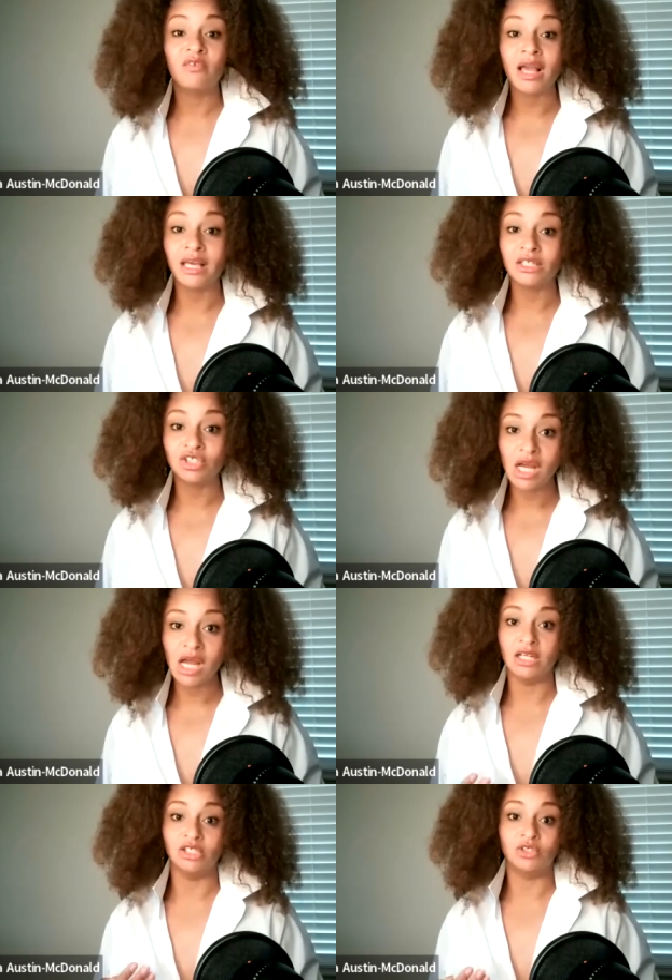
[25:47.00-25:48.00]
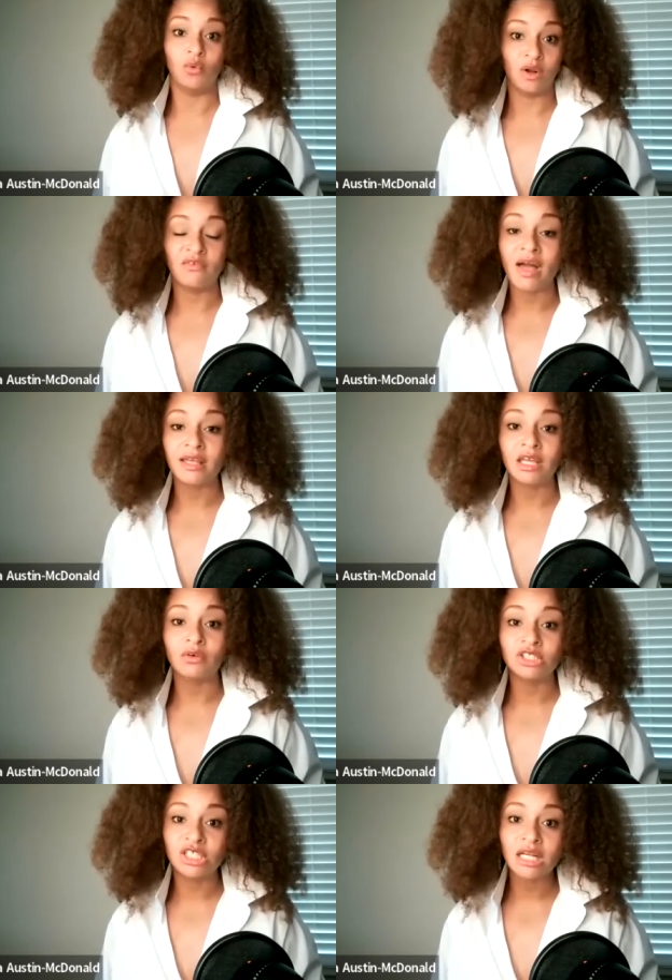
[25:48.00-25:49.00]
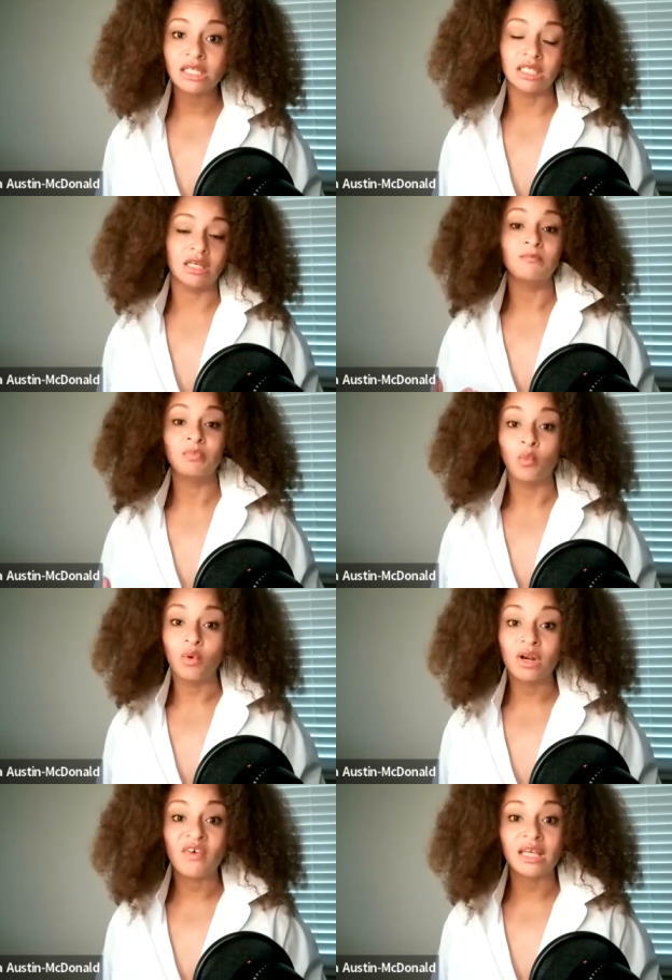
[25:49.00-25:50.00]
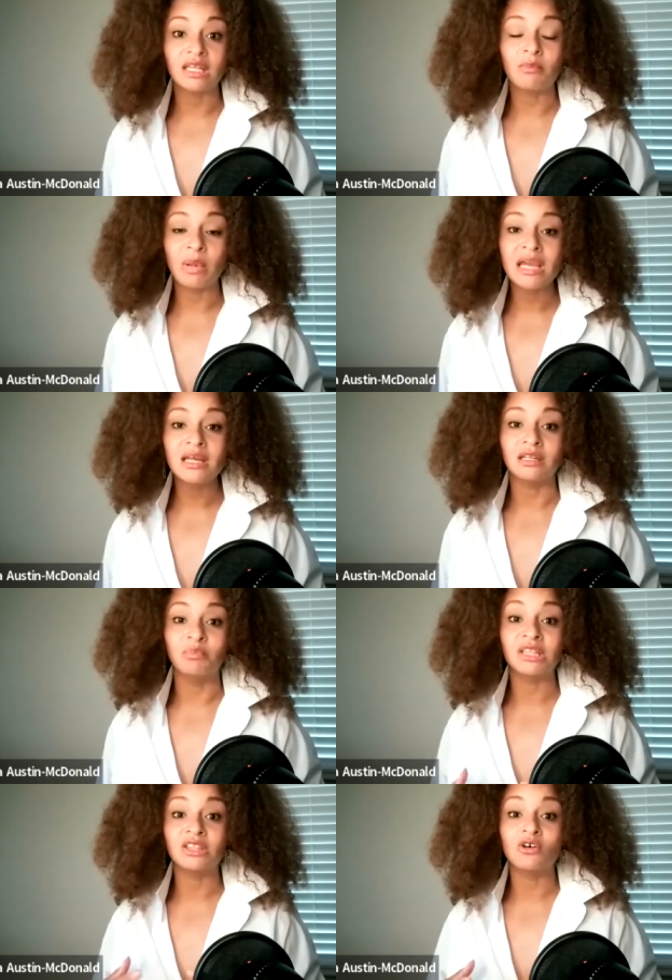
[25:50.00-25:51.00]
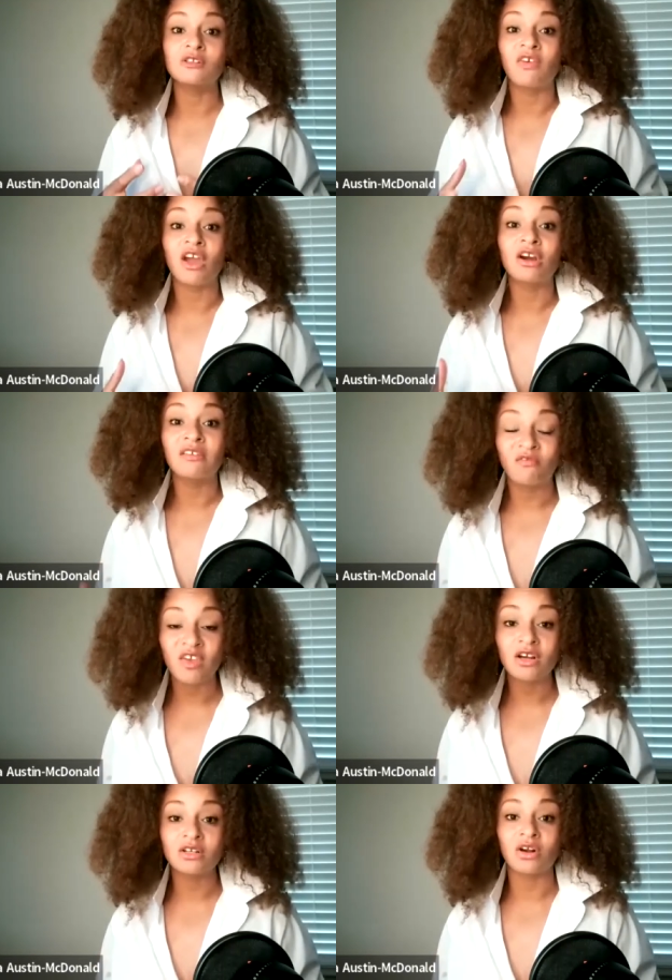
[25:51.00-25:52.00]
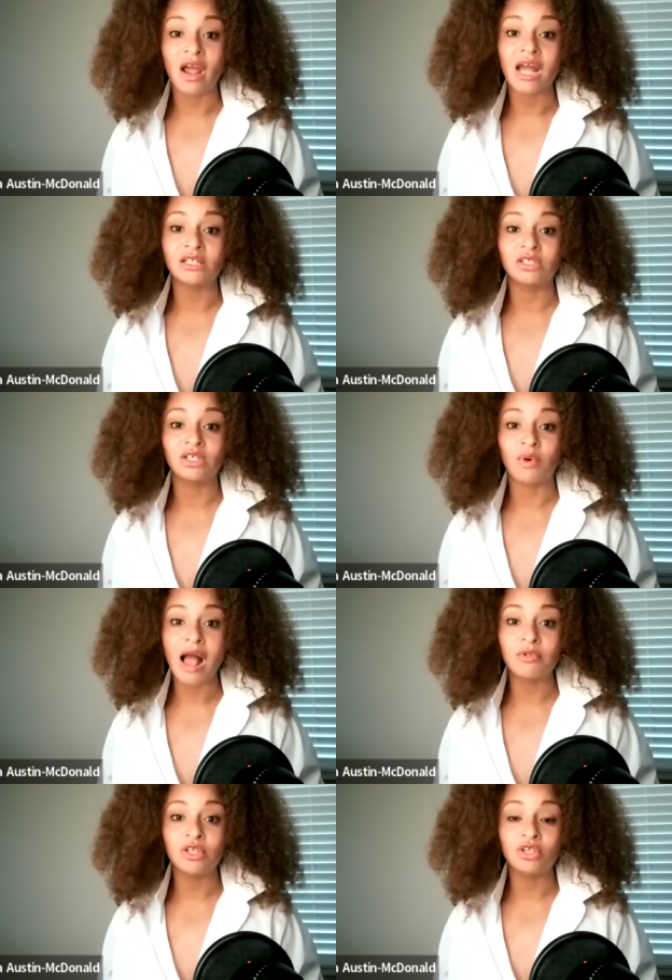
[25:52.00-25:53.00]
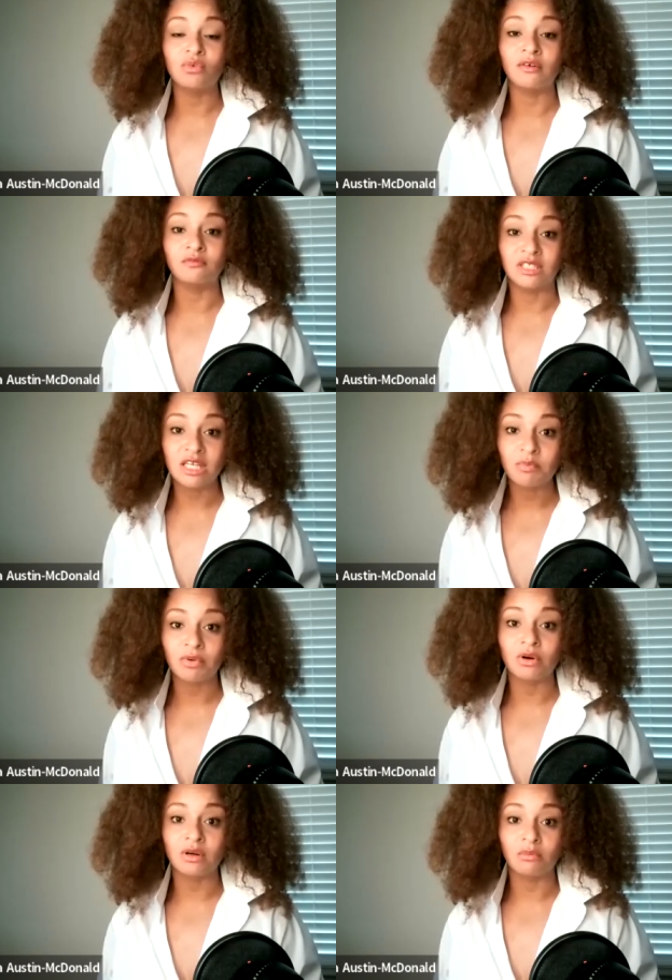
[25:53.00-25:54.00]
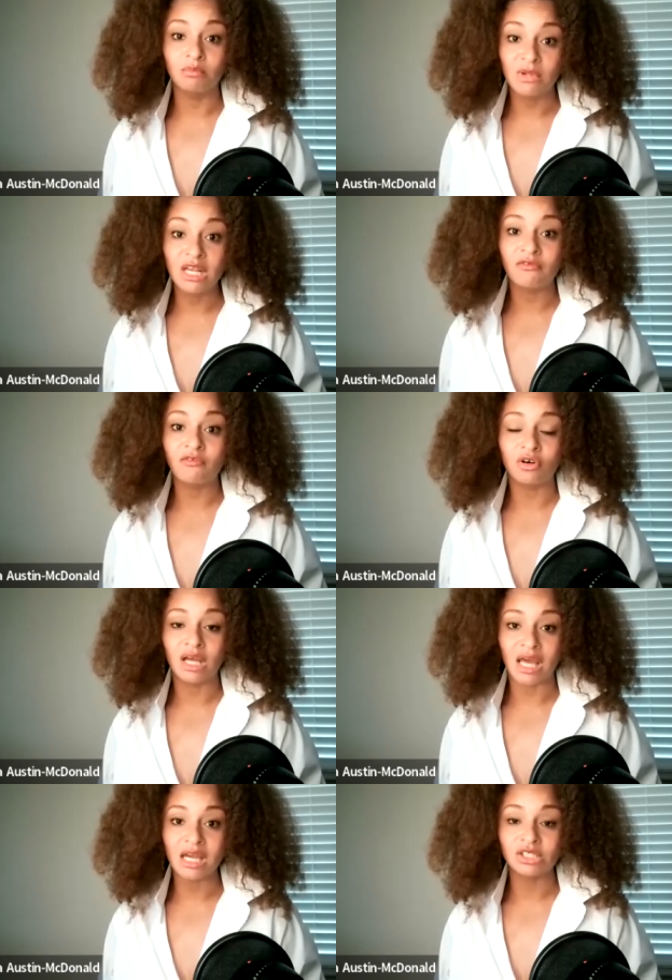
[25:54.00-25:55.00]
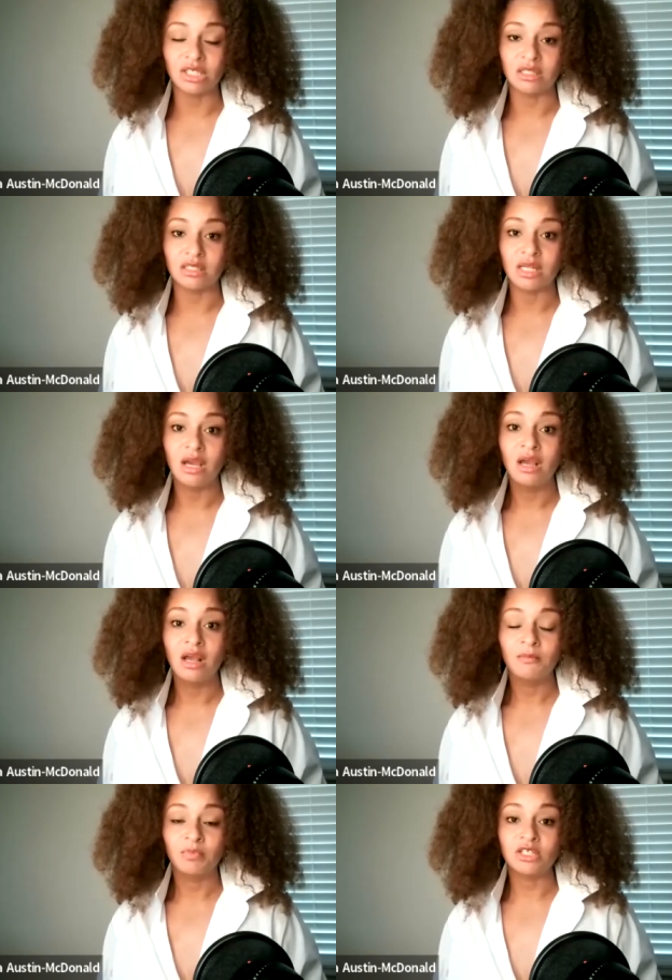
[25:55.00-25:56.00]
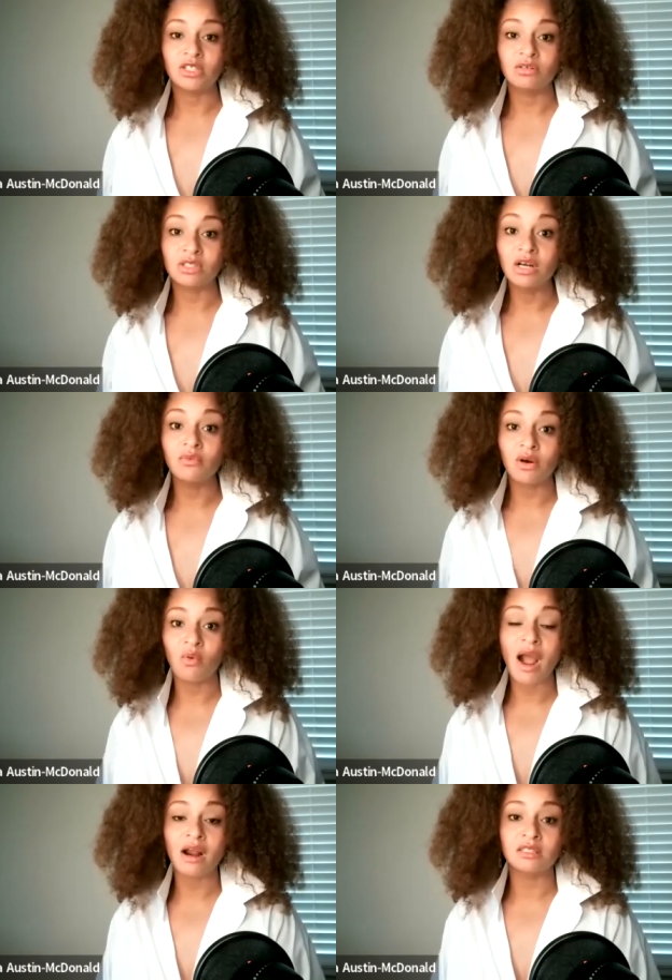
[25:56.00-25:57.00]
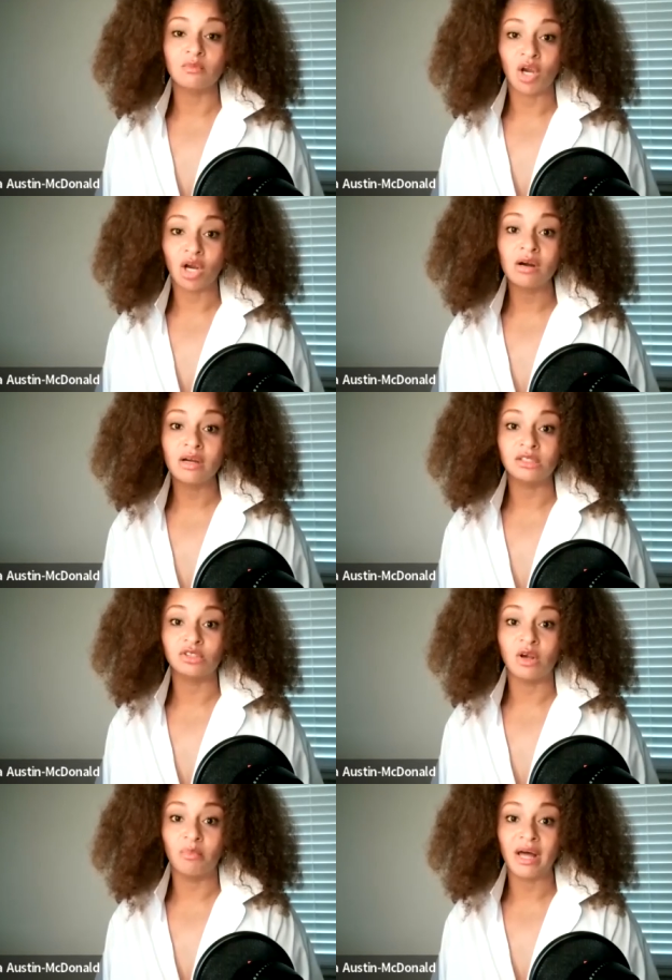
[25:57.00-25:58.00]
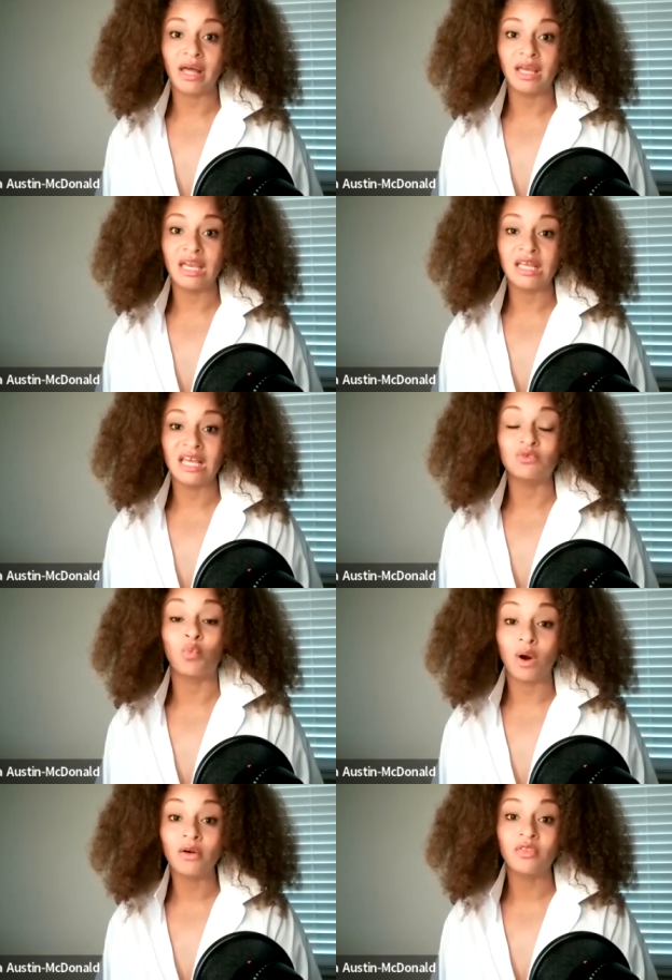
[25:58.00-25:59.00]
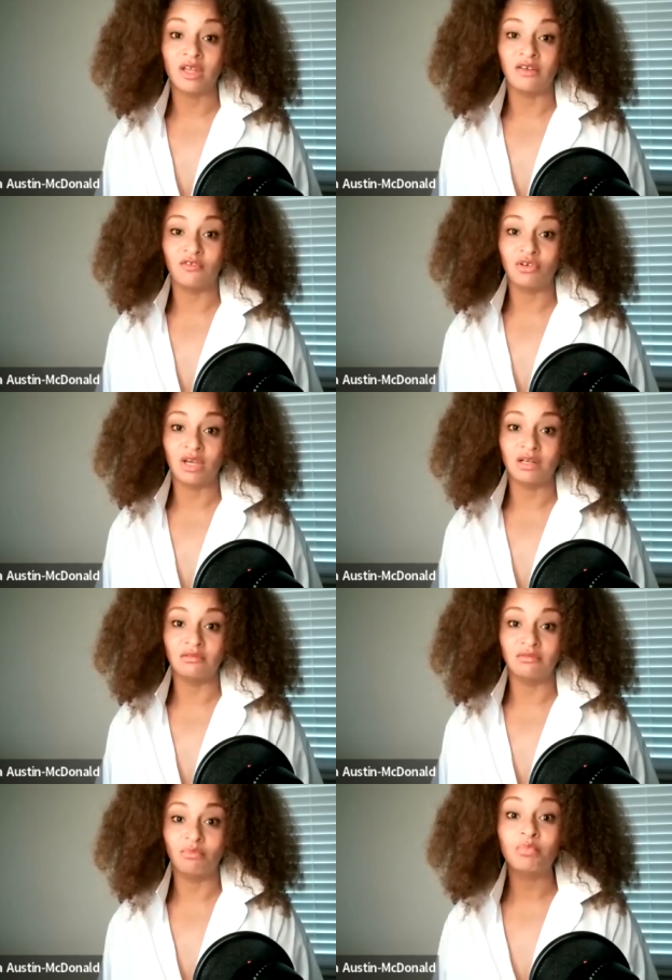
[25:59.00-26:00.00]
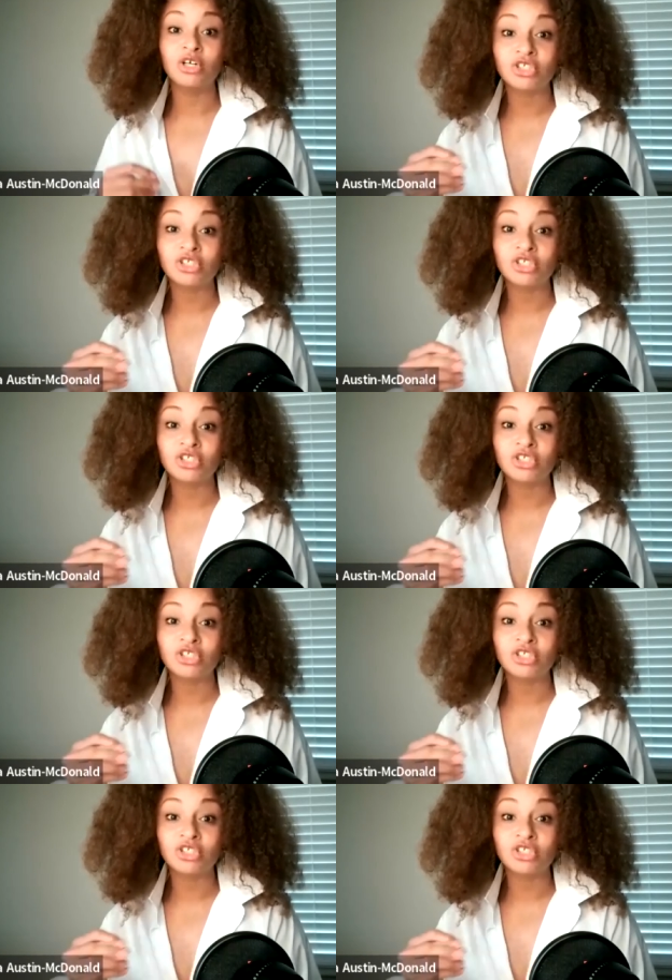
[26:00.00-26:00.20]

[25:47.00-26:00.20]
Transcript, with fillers: what if I get judged? What if I get rejected? What if I get abandoned? But those very fears are actually robbing you of deeper, meaningful connections. And so it's going to require some courage, but it, it's worth it if you can